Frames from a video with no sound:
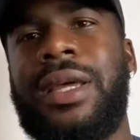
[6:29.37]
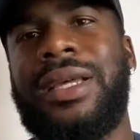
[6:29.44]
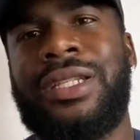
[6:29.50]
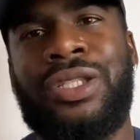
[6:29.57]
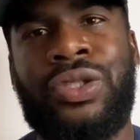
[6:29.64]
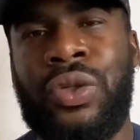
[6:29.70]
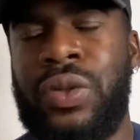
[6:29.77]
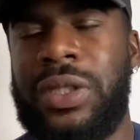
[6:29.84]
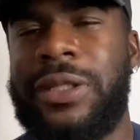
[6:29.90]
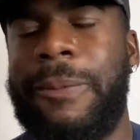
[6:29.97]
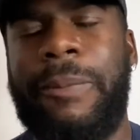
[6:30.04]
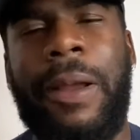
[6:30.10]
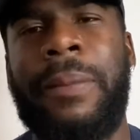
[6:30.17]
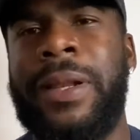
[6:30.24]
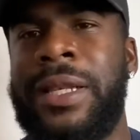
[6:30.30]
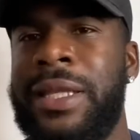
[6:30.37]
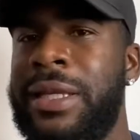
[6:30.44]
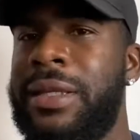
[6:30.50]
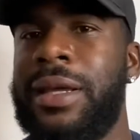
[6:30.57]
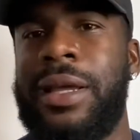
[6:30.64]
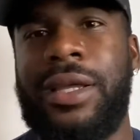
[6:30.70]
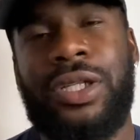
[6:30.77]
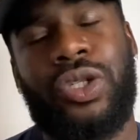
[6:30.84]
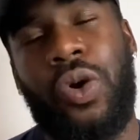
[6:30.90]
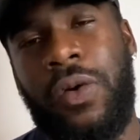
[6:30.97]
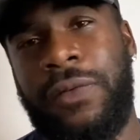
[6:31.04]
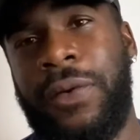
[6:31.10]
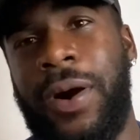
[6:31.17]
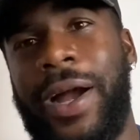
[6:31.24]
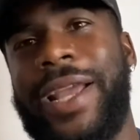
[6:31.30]
Suits the Premier League so
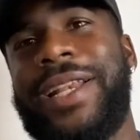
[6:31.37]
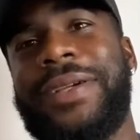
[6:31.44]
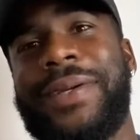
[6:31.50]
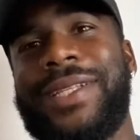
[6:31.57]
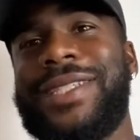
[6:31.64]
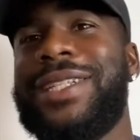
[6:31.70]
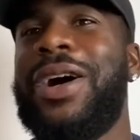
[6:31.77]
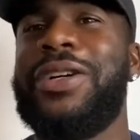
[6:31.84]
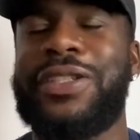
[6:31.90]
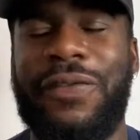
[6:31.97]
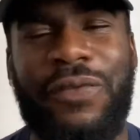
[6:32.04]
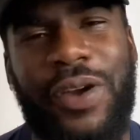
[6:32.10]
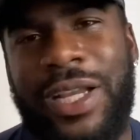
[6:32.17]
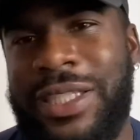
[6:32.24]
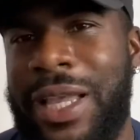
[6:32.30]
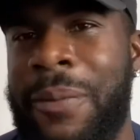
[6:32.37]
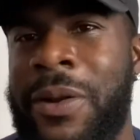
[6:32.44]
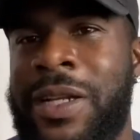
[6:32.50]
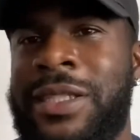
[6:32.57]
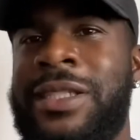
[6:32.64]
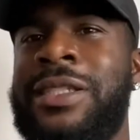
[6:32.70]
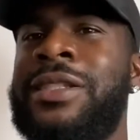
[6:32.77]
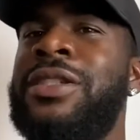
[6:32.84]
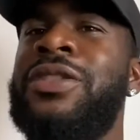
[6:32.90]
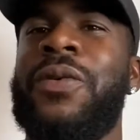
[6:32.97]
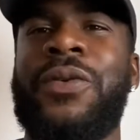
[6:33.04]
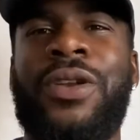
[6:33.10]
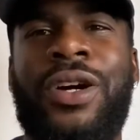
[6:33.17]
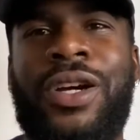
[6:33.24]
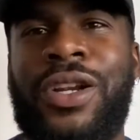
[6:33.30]
far. Anyways, that was the first game of the season, so
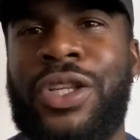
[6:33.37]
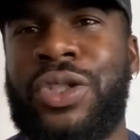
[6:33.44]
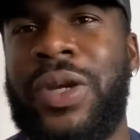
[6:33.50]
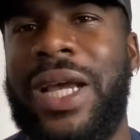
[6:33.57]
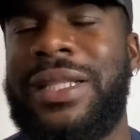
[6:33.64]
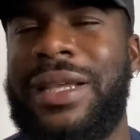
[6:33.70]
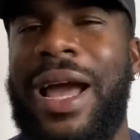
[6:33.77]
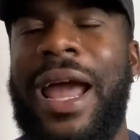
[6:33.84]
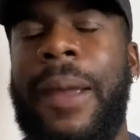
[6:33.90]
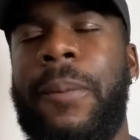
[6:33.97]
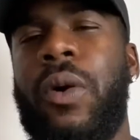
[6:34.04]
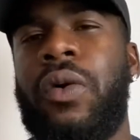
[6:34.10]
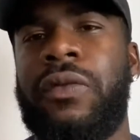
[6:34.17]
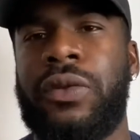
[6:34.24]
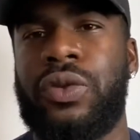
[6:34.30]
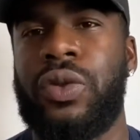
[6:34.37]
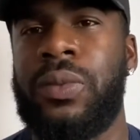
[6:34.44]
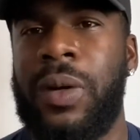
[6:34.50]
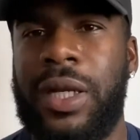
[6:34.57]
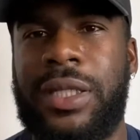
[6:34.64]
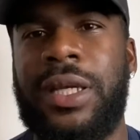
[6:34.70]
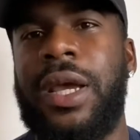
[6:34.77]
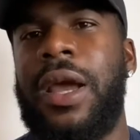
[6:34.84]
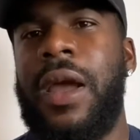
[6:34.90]
we're not going to try to hype over too much.